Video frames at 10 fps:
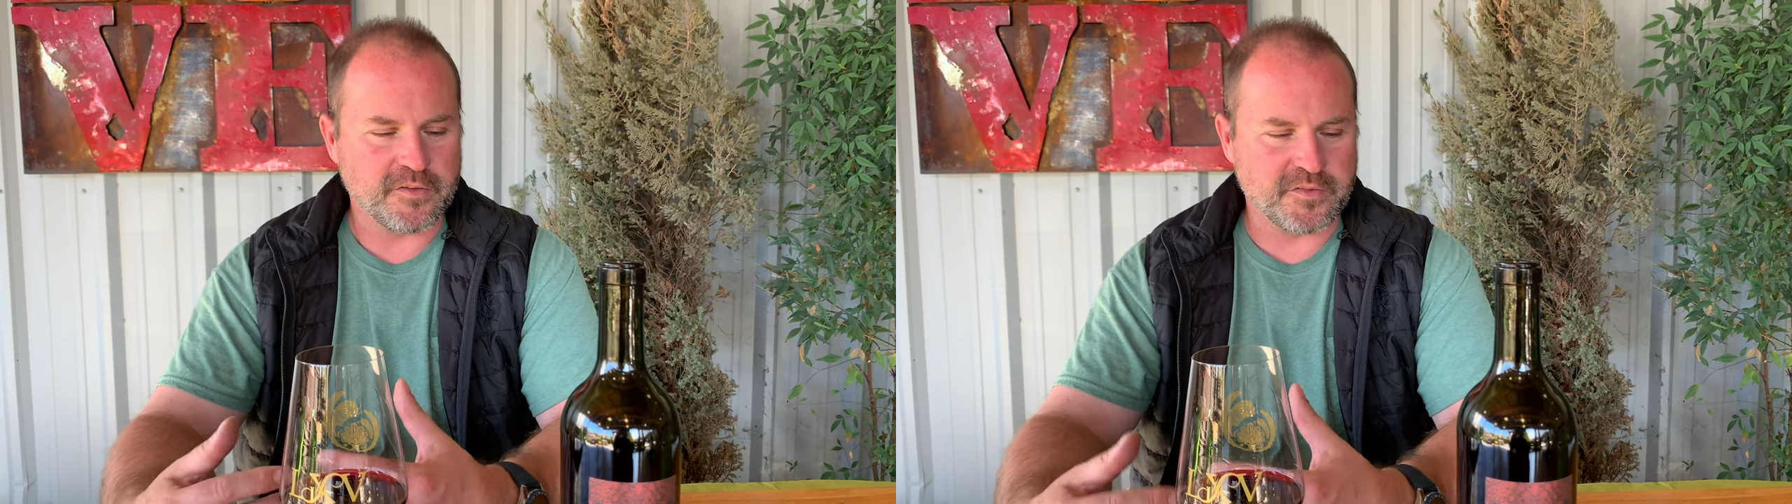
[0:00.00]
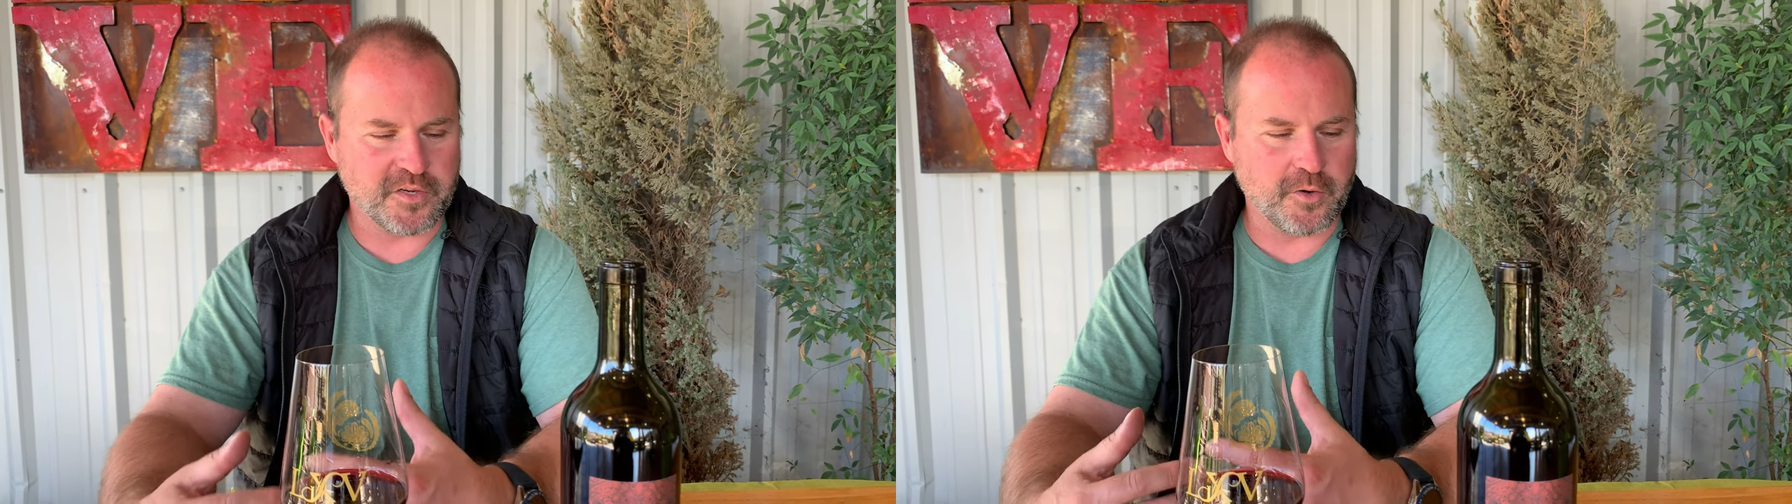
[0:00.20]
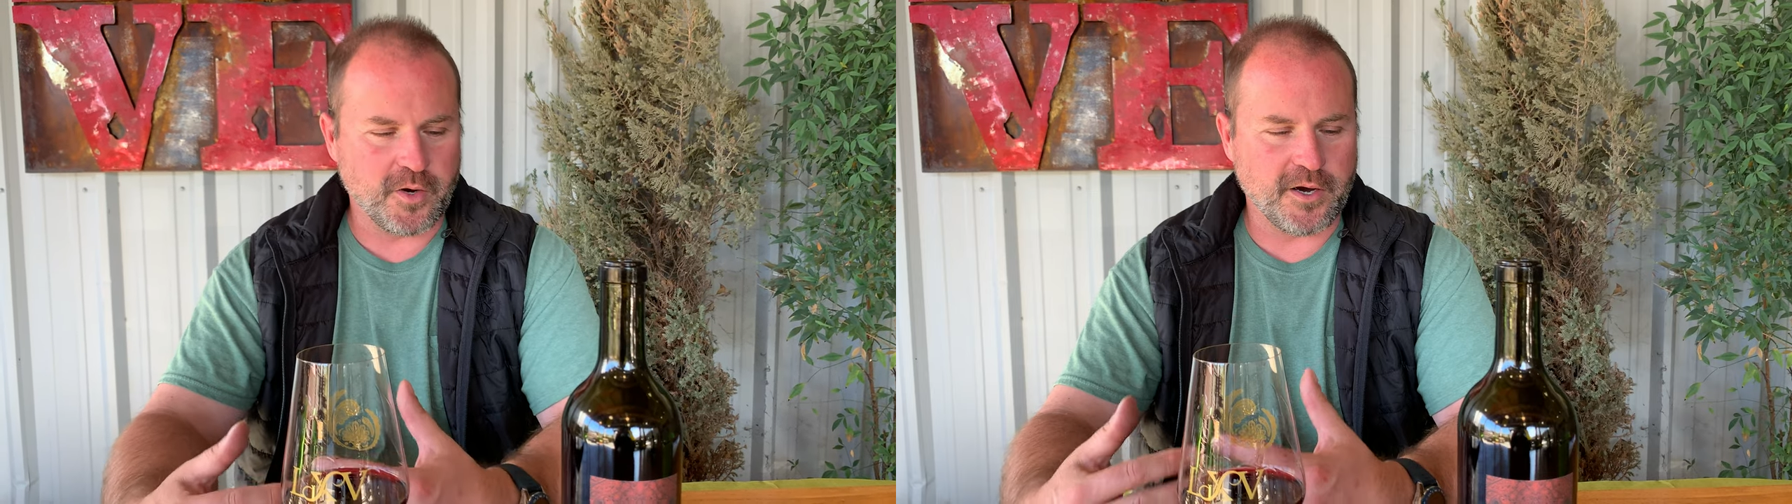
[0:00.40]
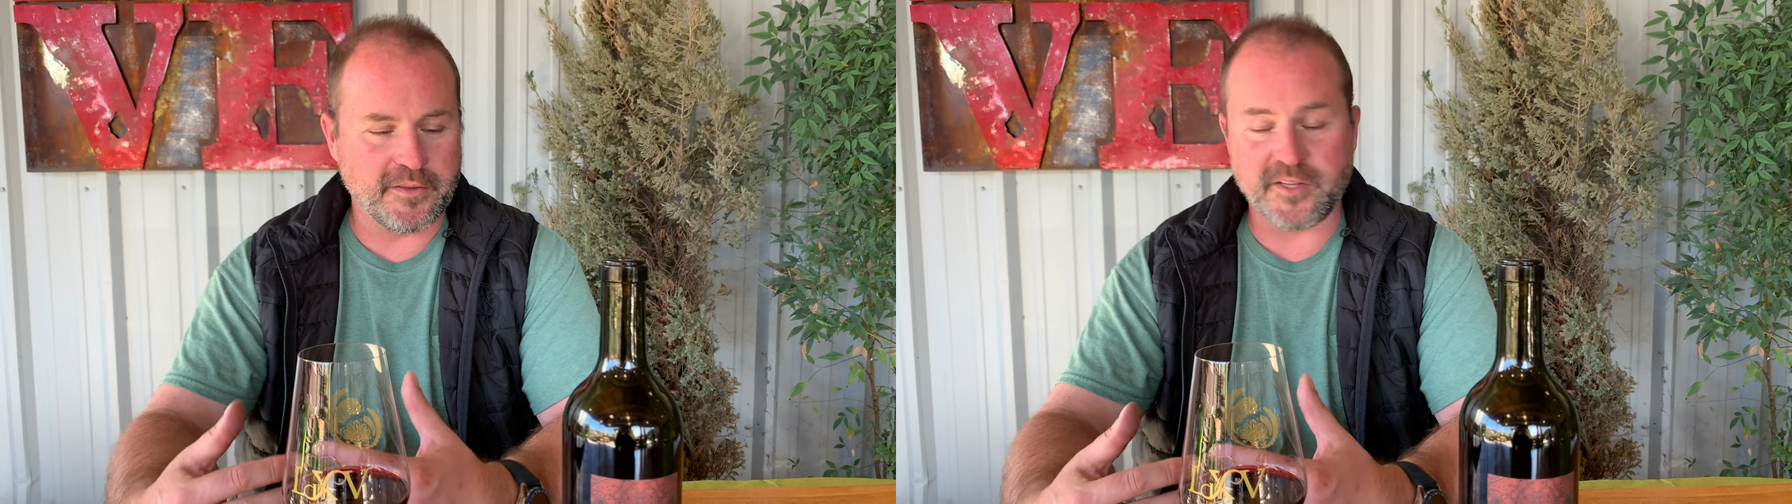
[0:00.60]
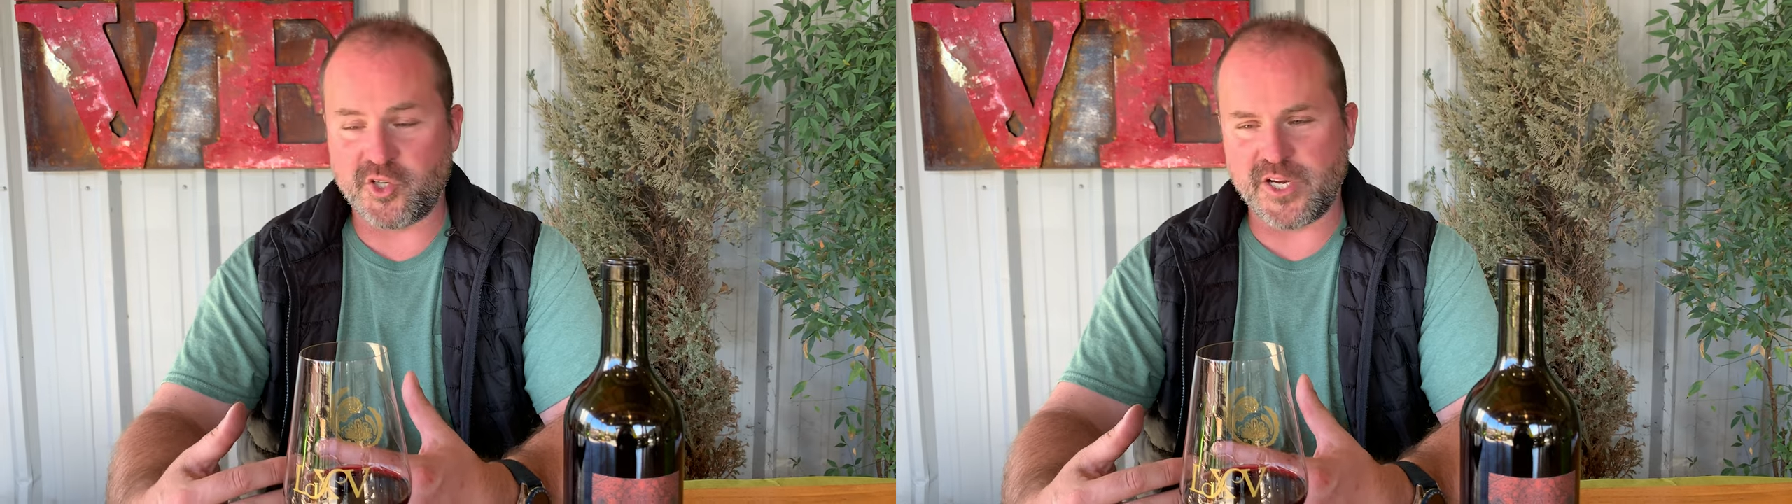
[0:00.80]
So uh,
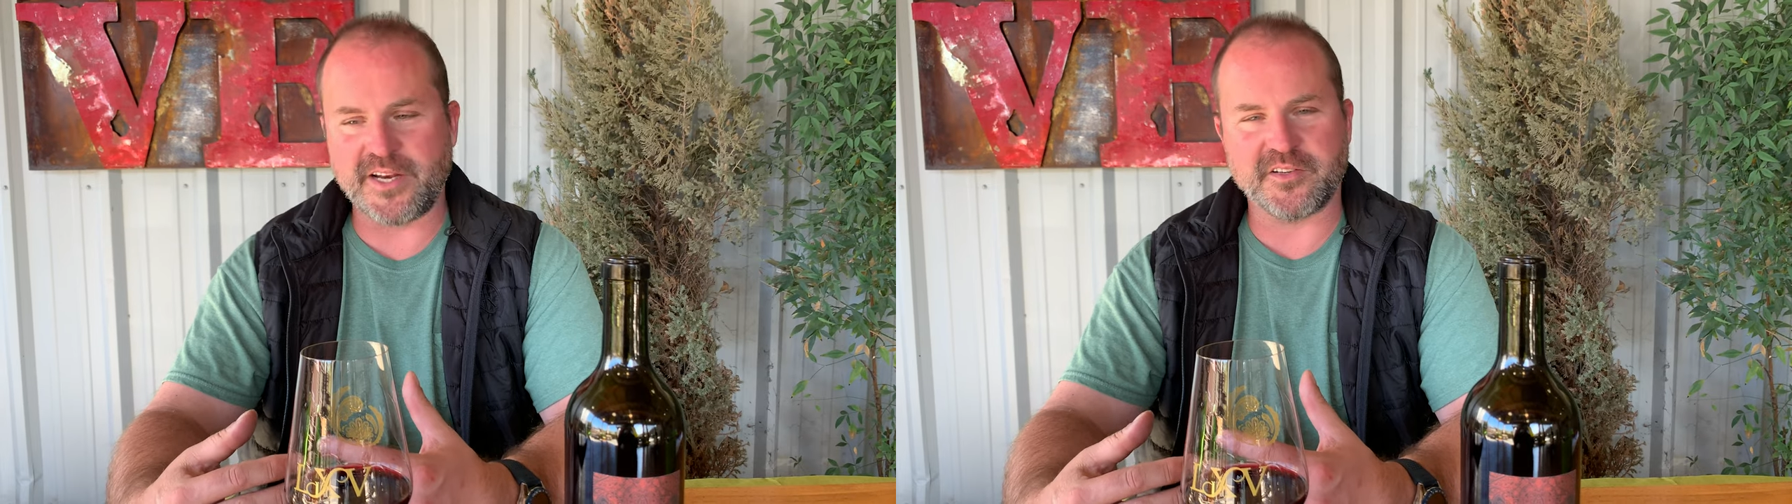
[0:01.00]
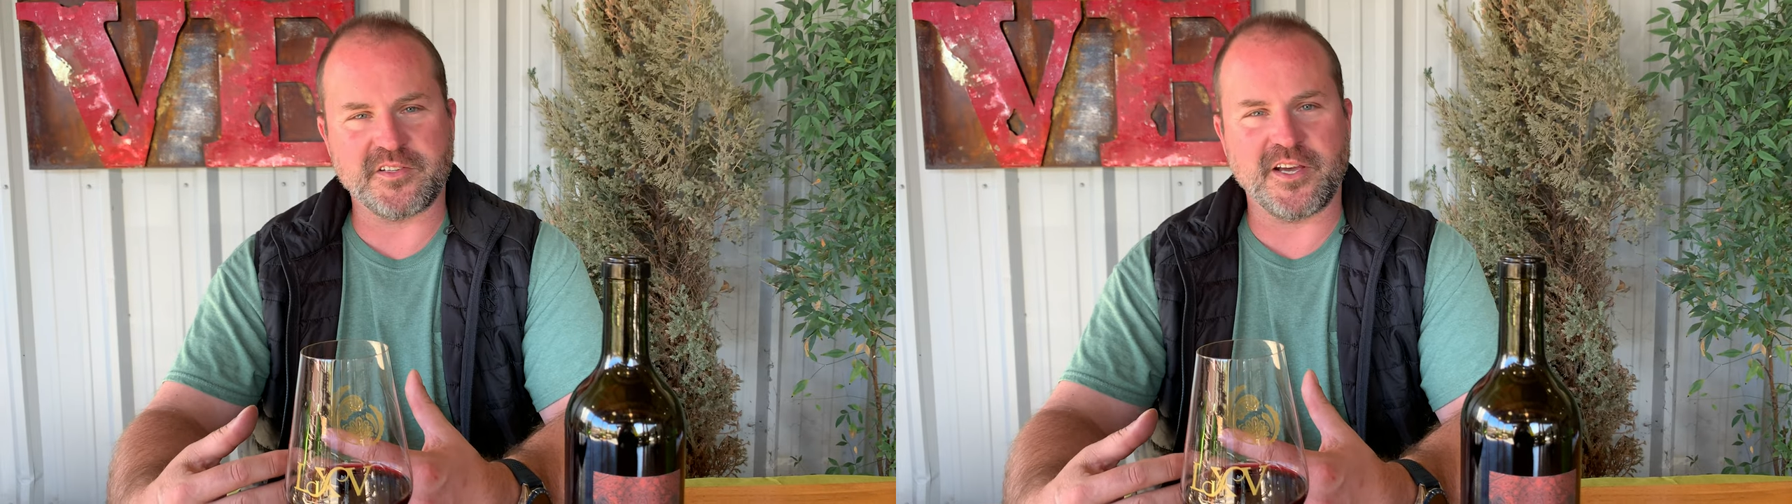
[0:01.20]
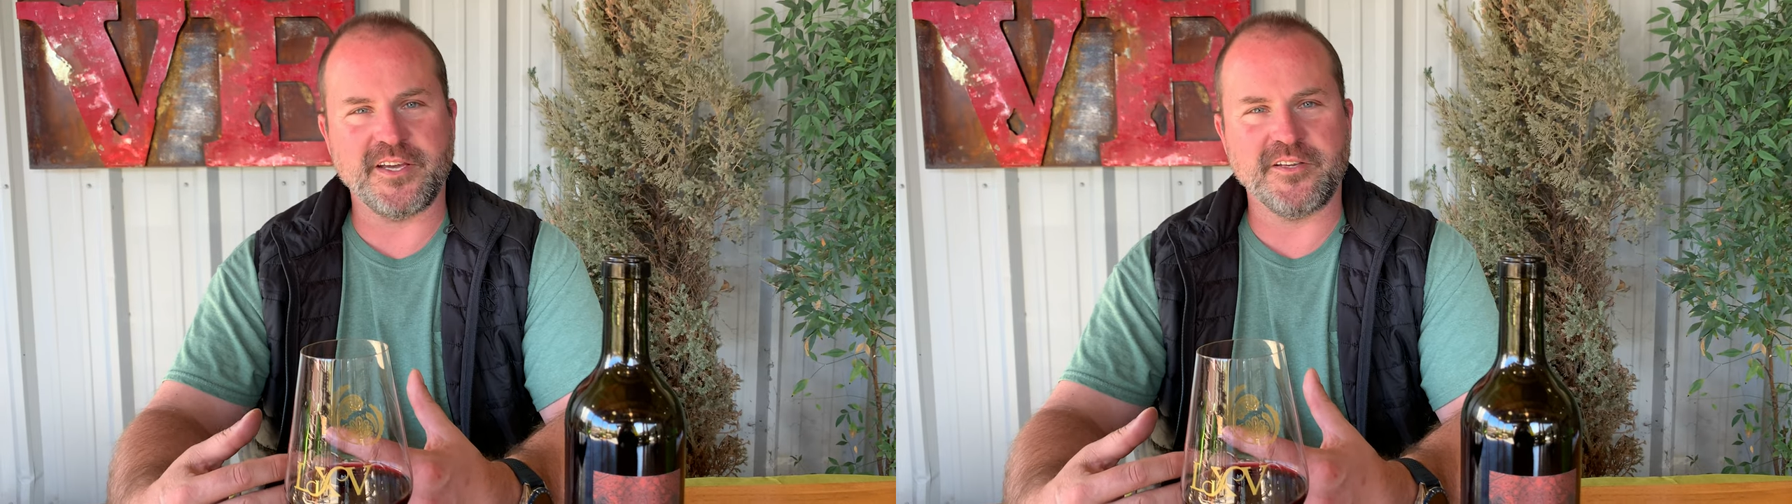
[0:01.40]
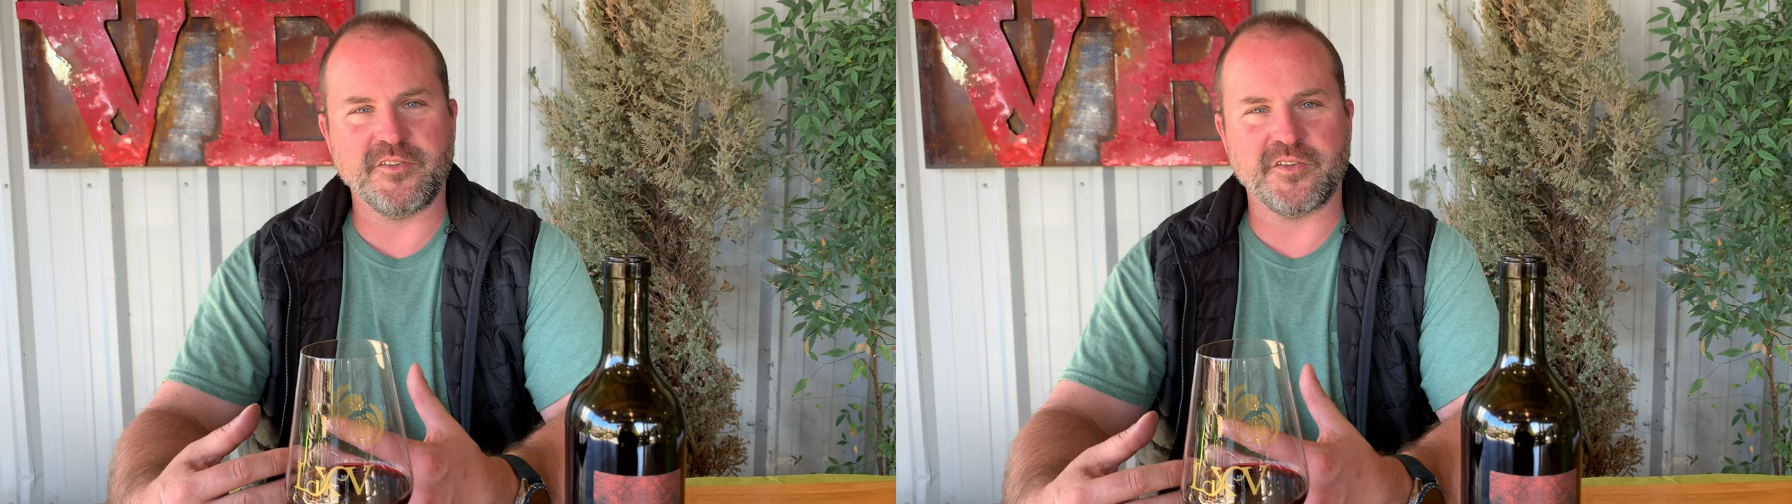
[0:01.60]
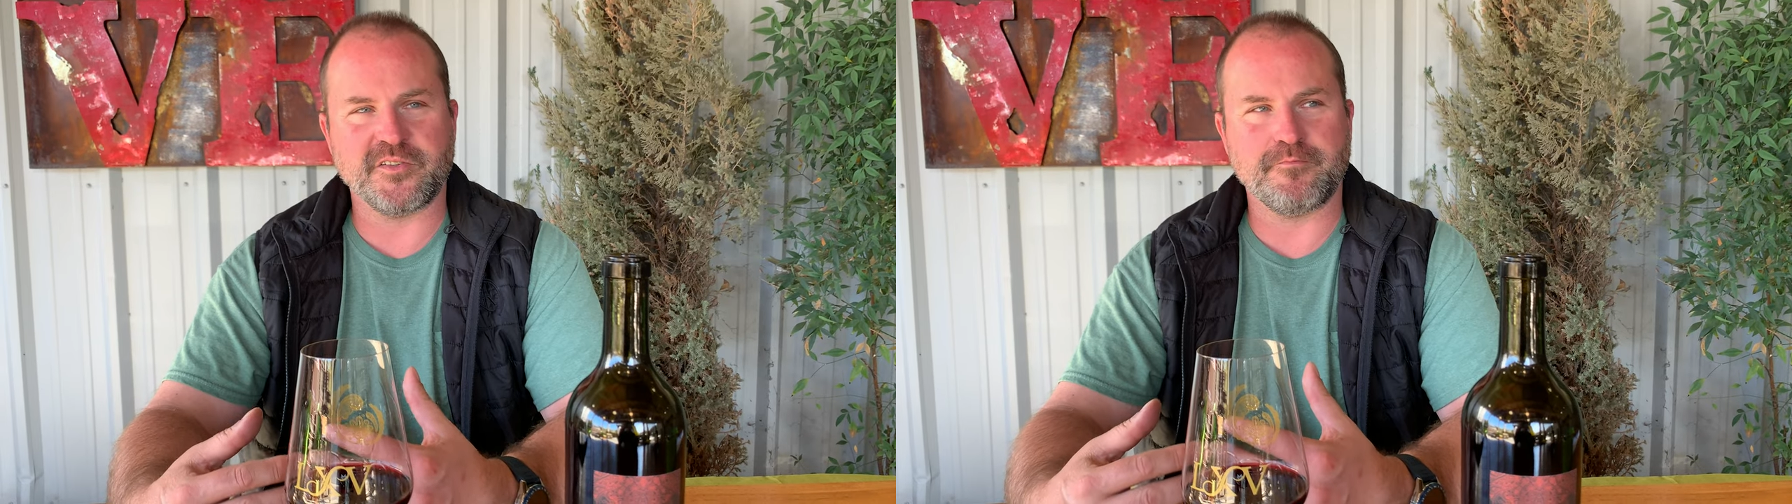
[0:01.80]
the Jada site
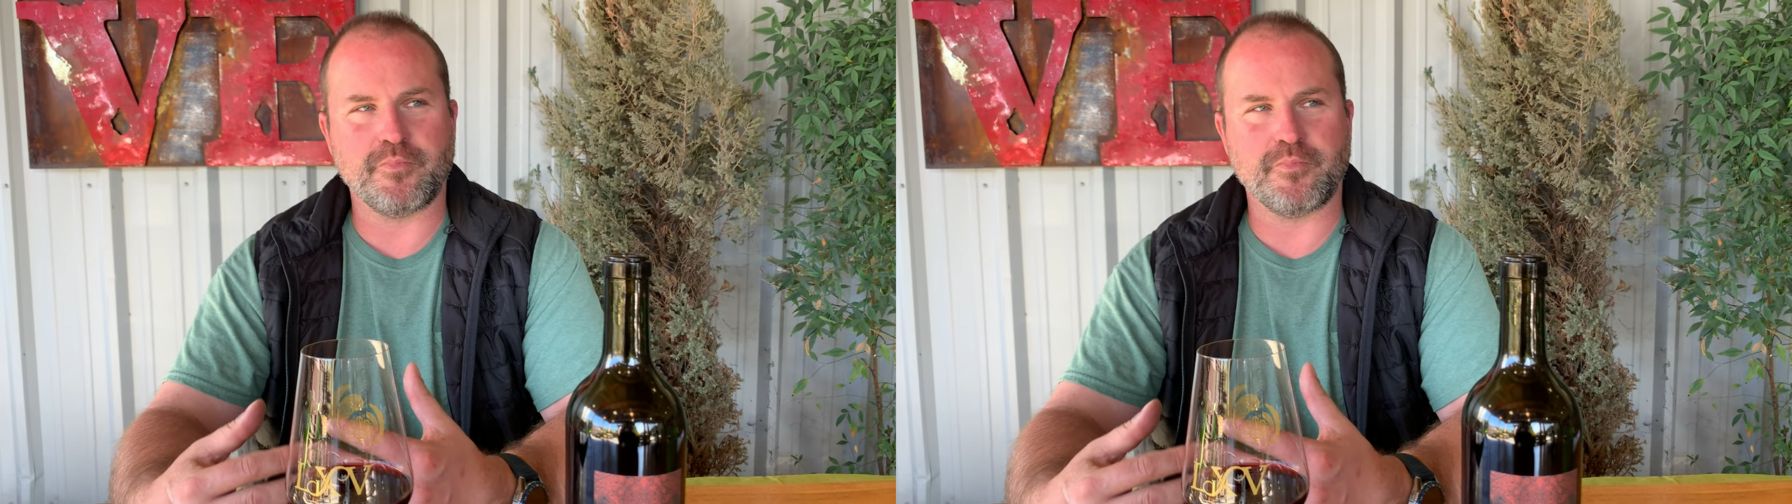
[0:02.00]
just